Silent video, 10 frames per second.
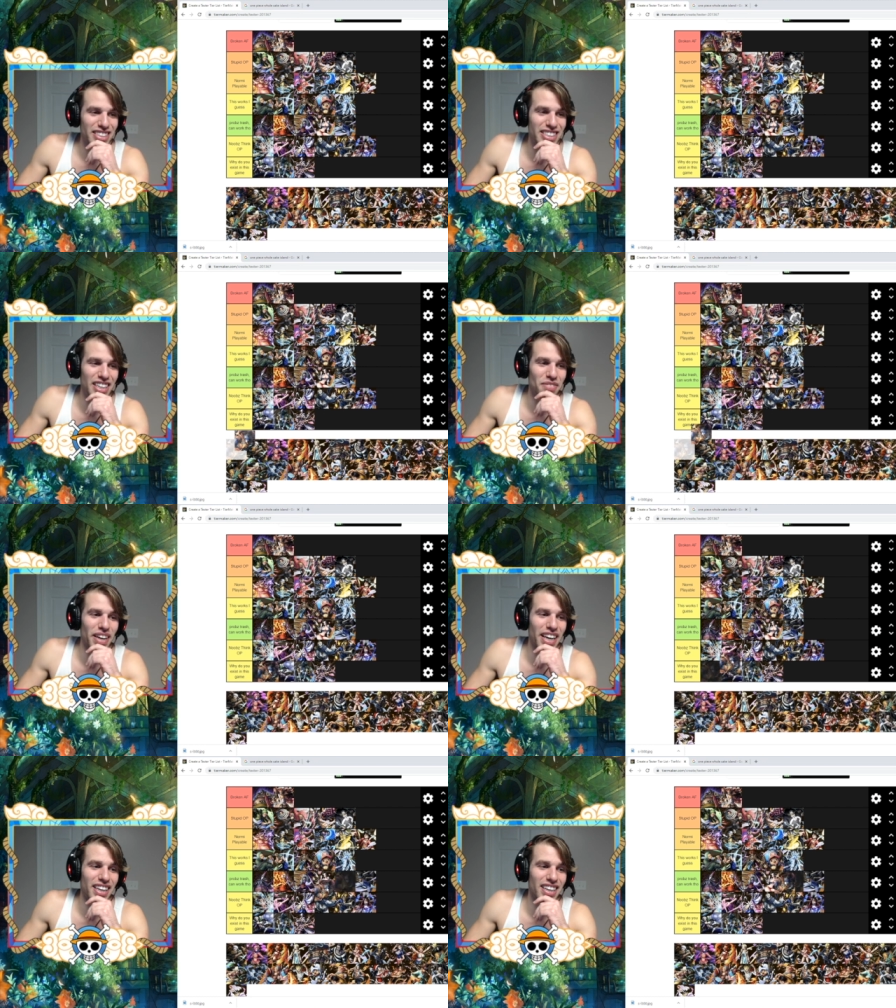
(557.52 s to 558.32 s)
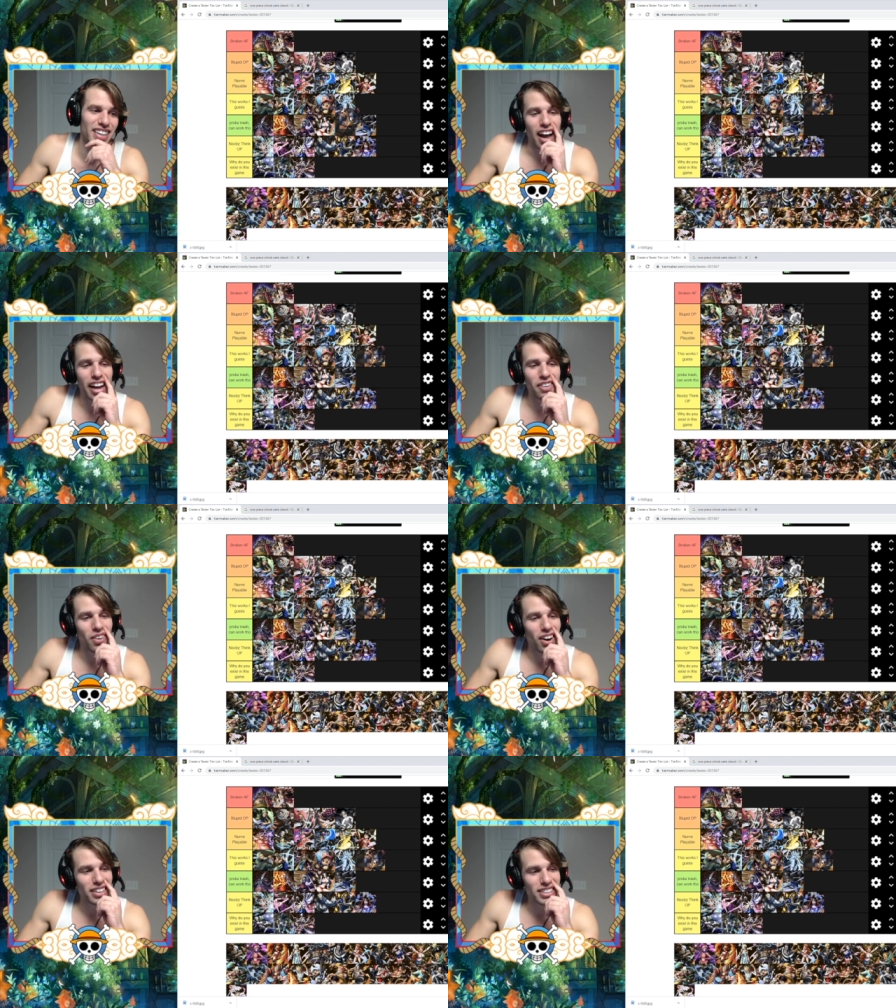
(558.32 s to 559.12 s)
Jinbei, I
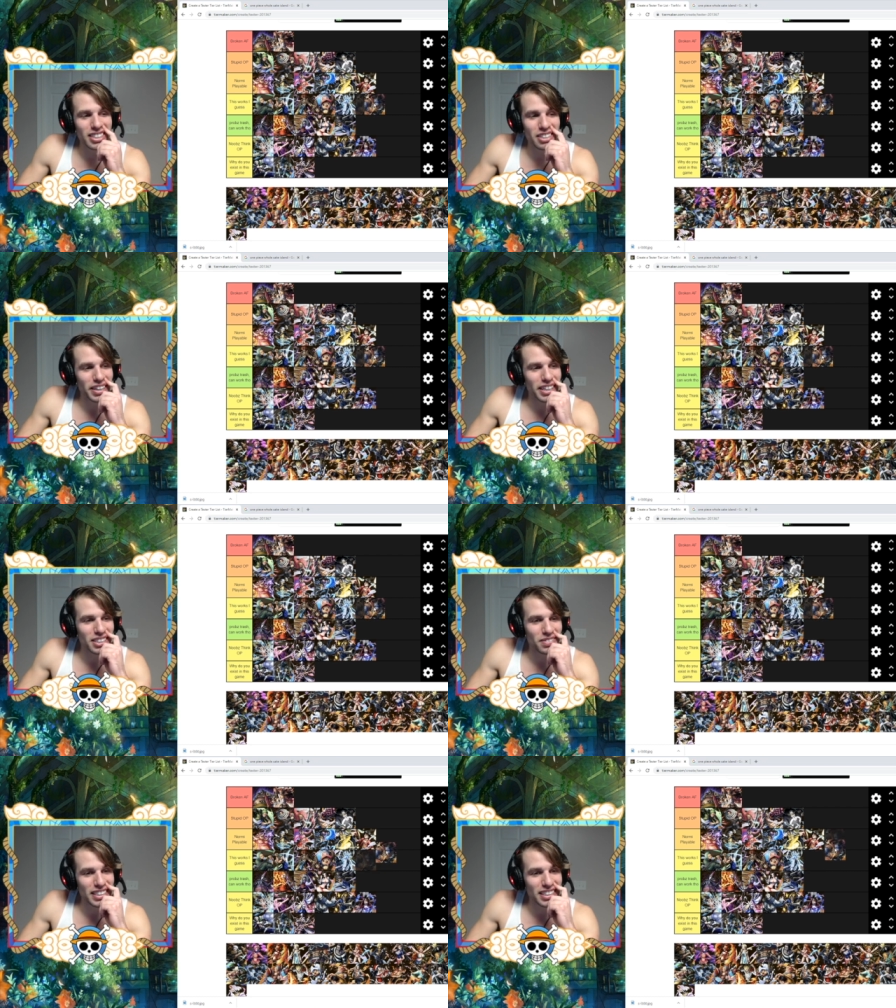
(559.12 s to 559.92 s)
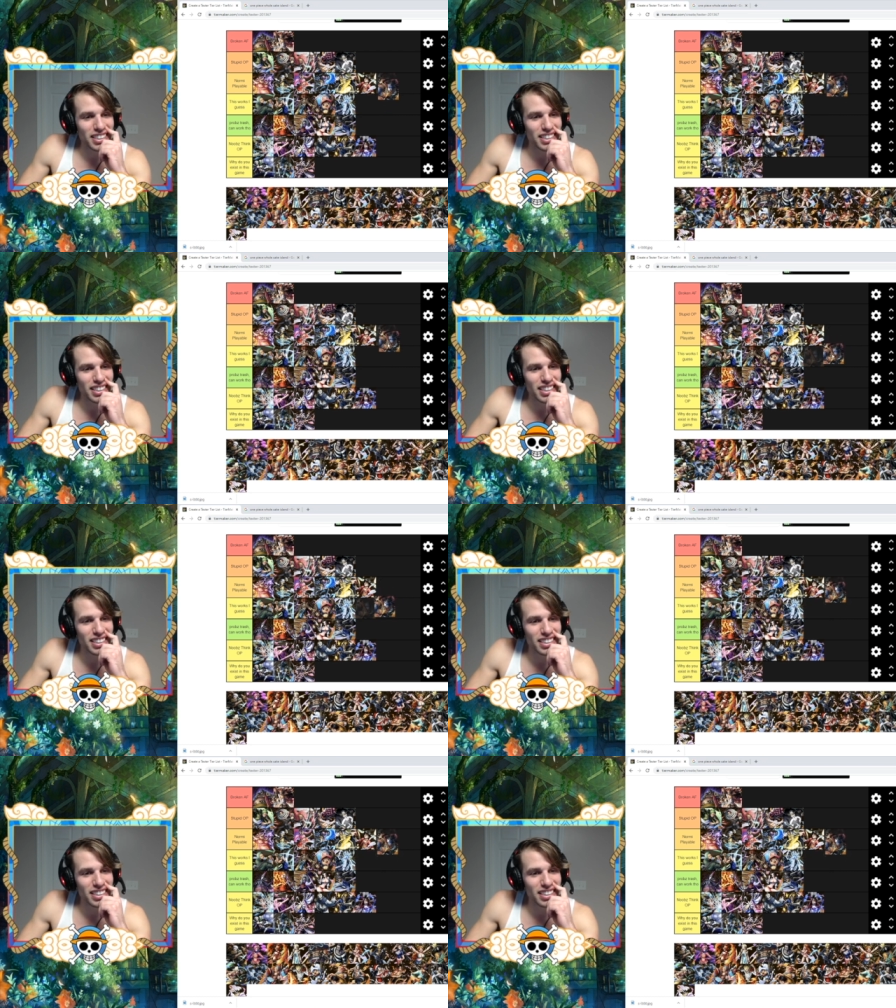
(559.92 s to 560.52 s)
want Jinbei to be good.